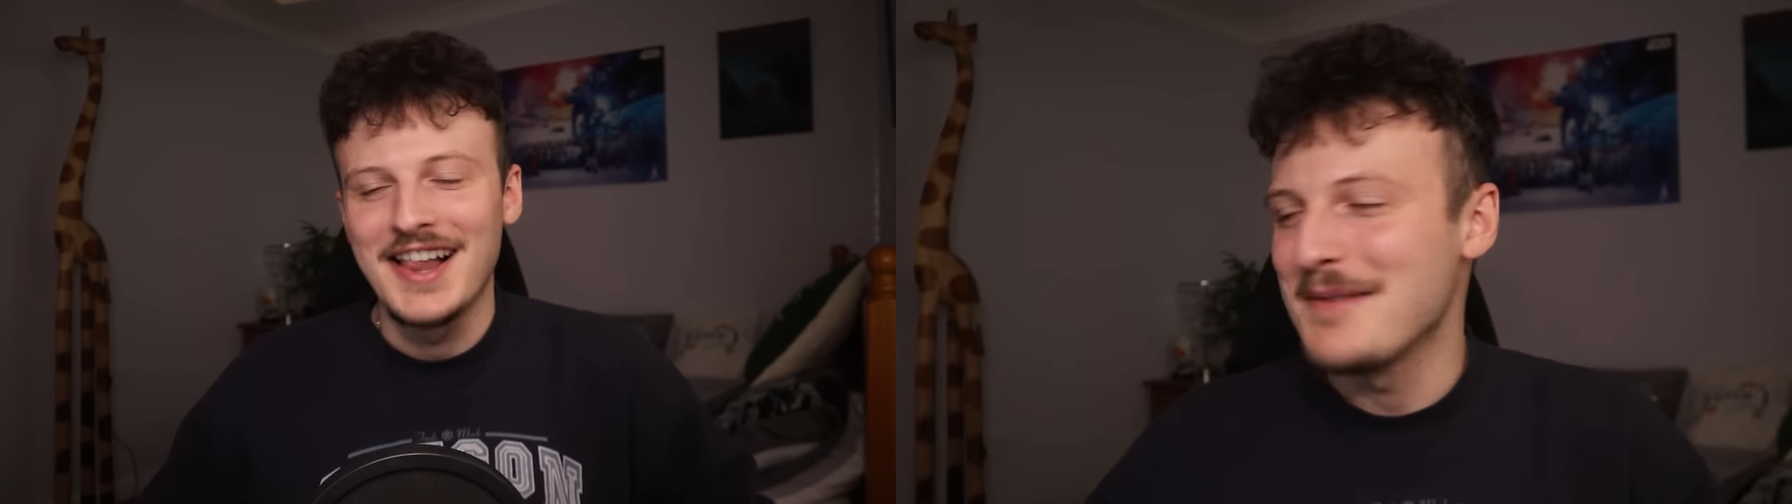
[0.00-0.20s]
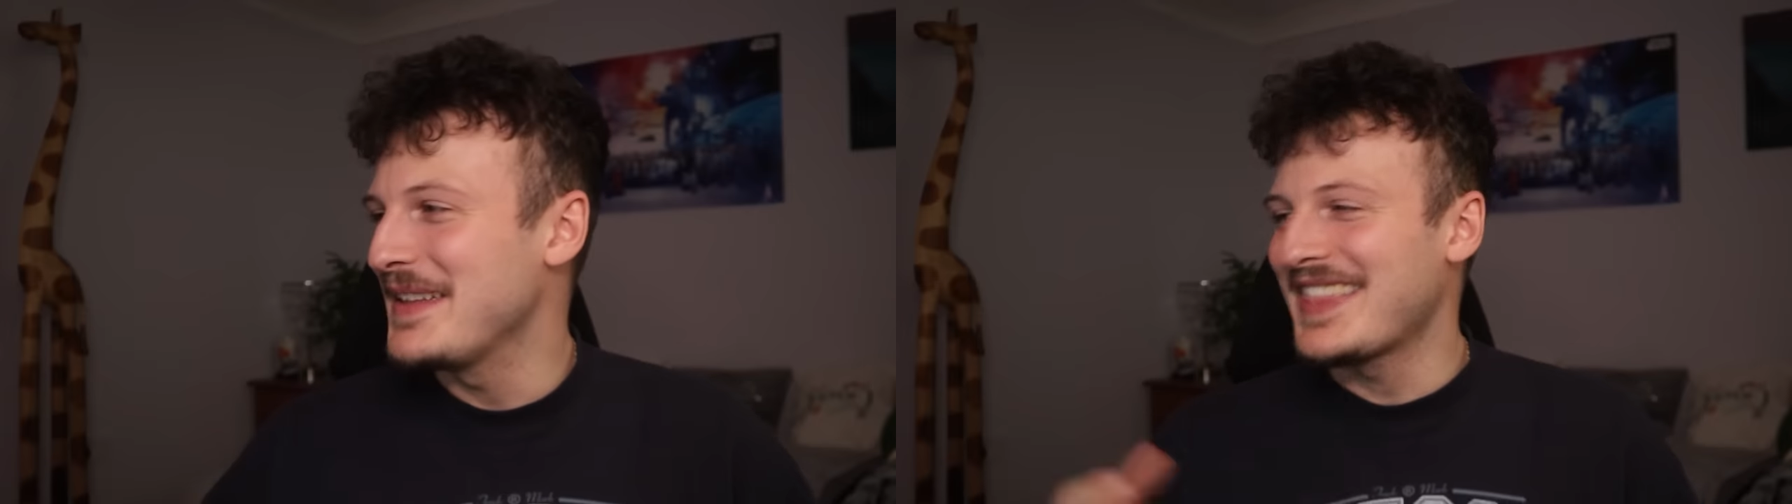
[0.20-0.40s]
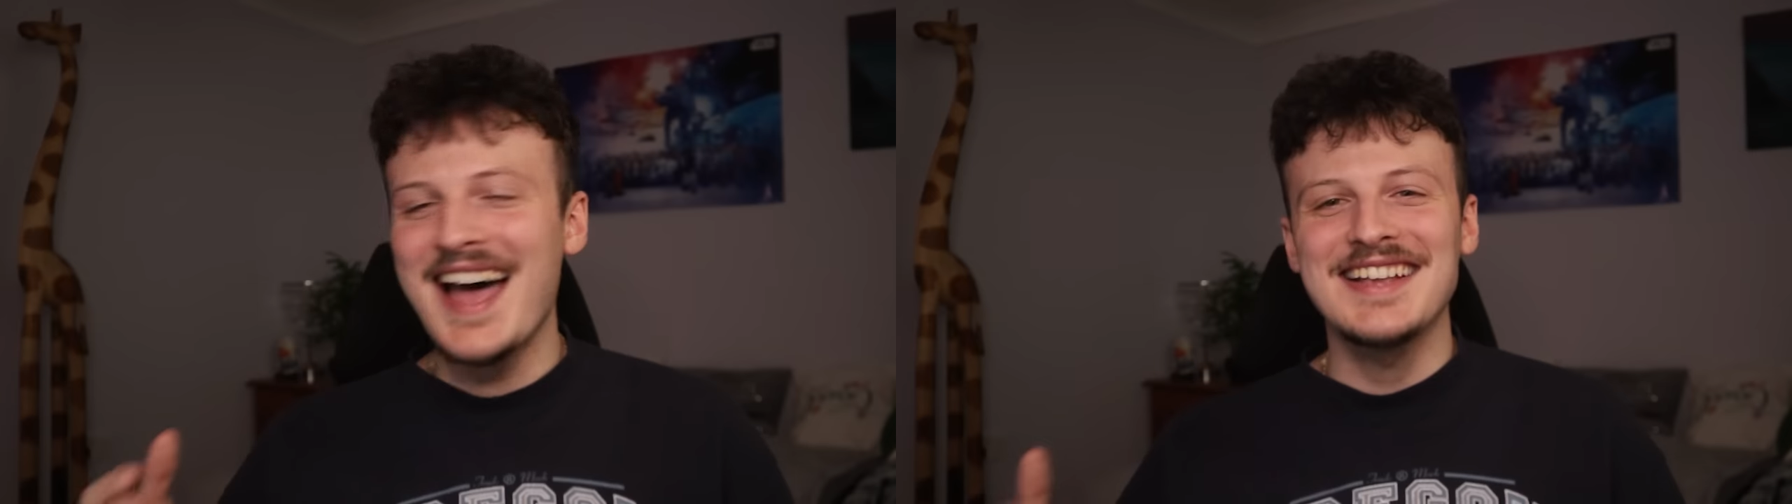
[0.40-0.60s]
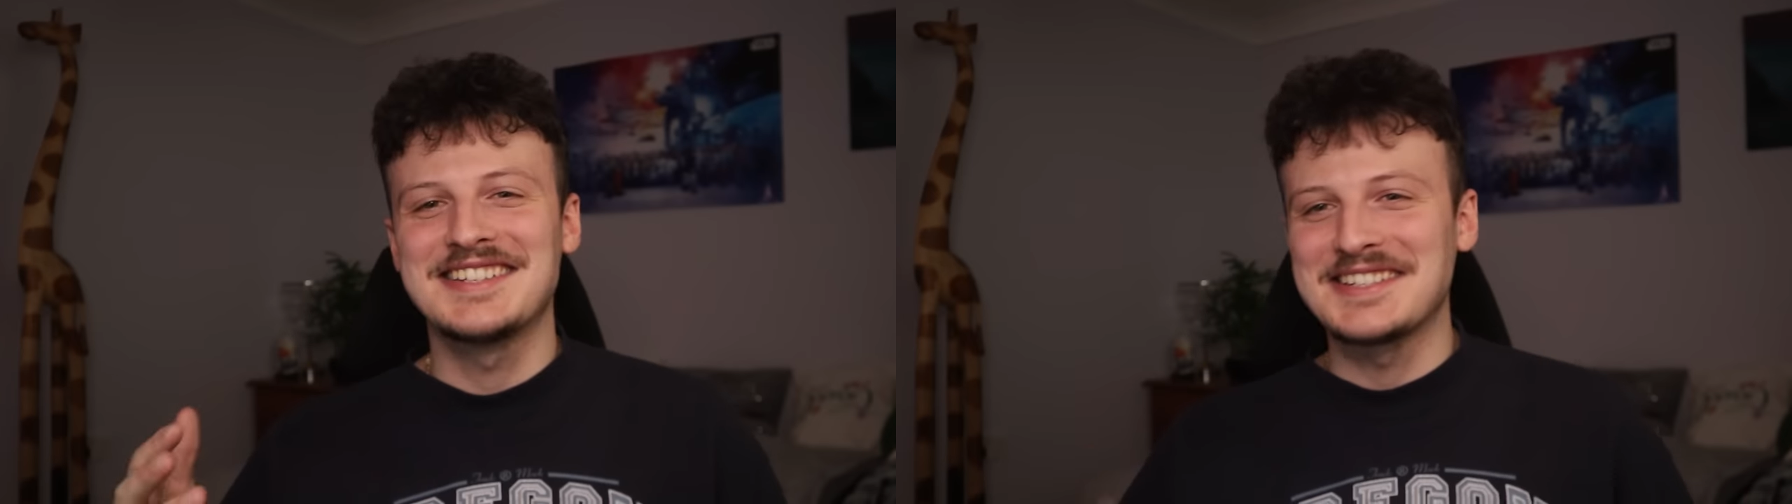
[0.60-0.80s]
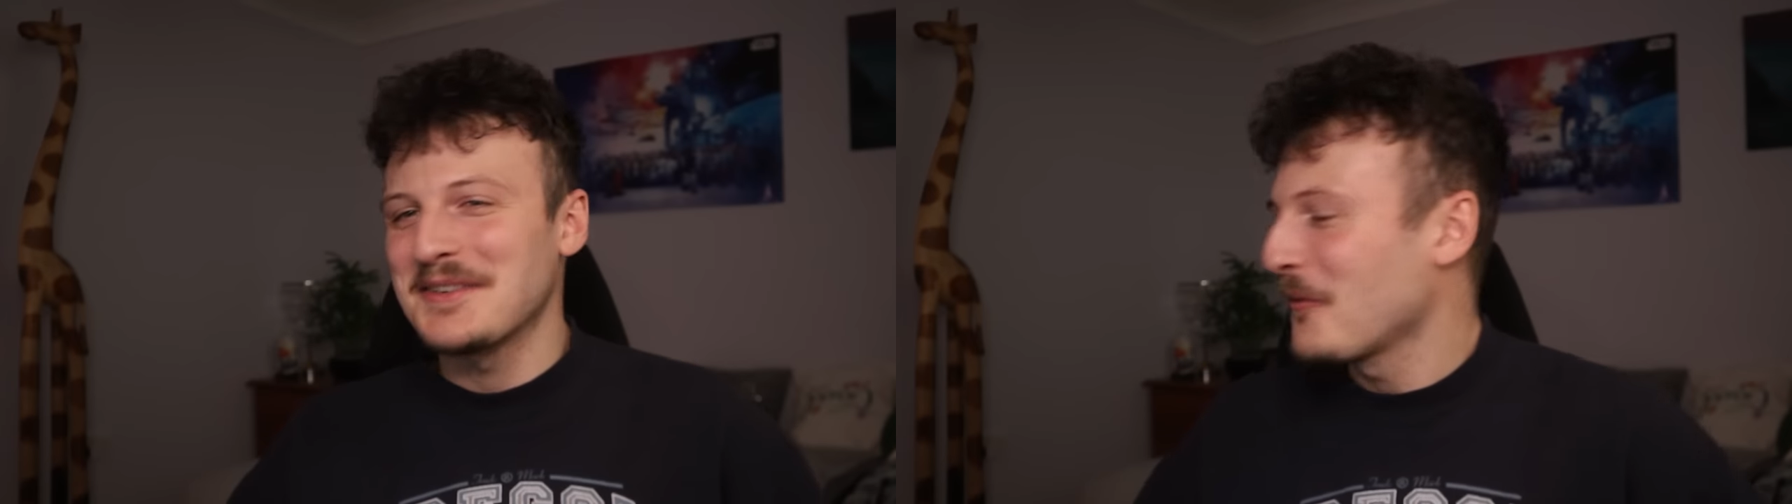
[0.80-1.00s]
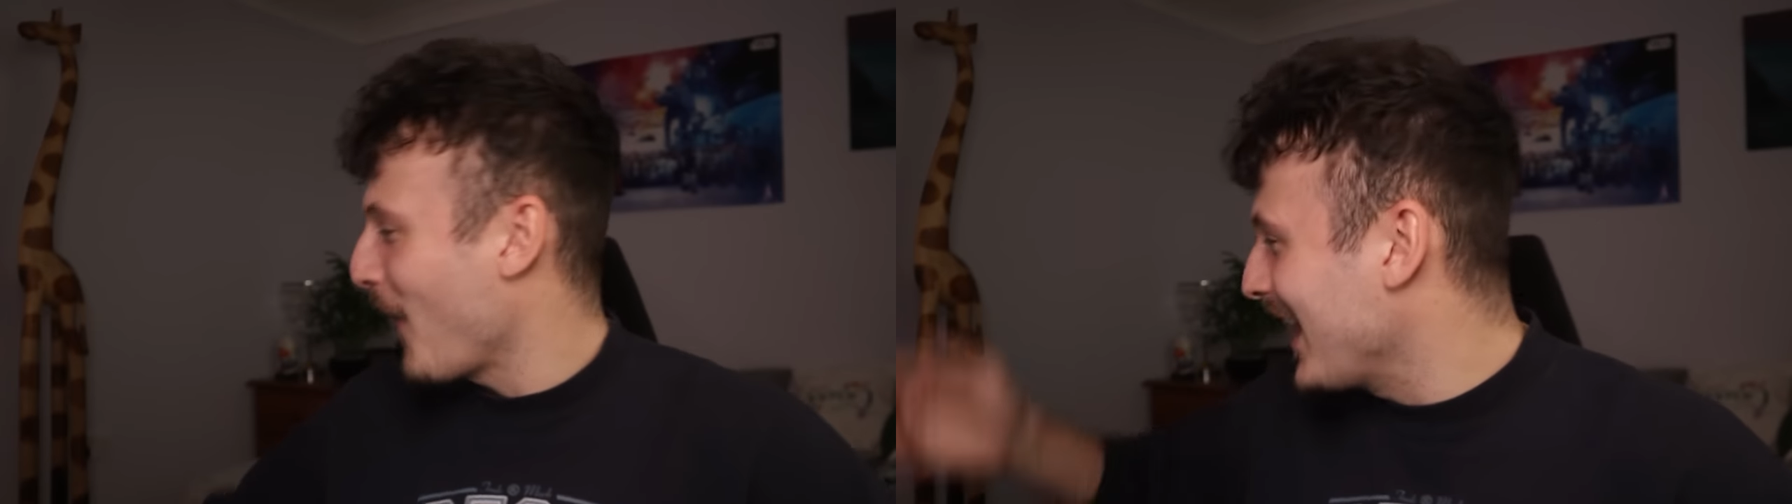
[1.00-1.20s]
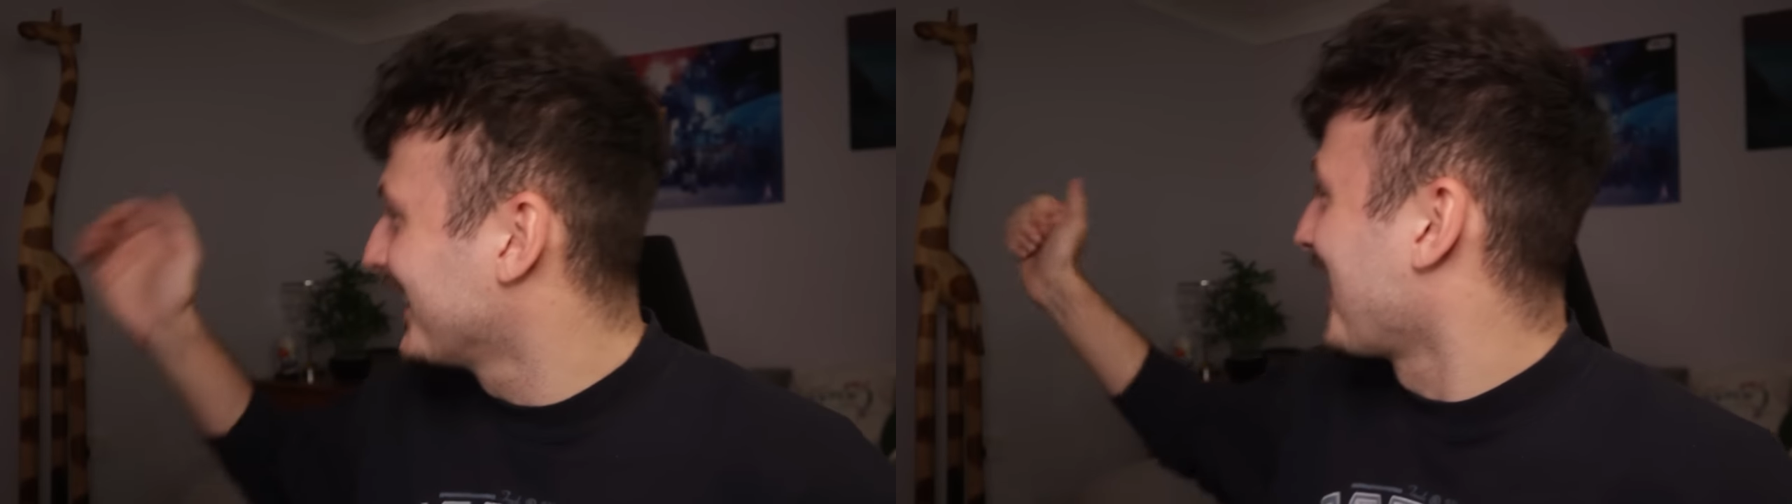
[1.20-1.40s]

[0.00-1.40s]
I mean, that is just well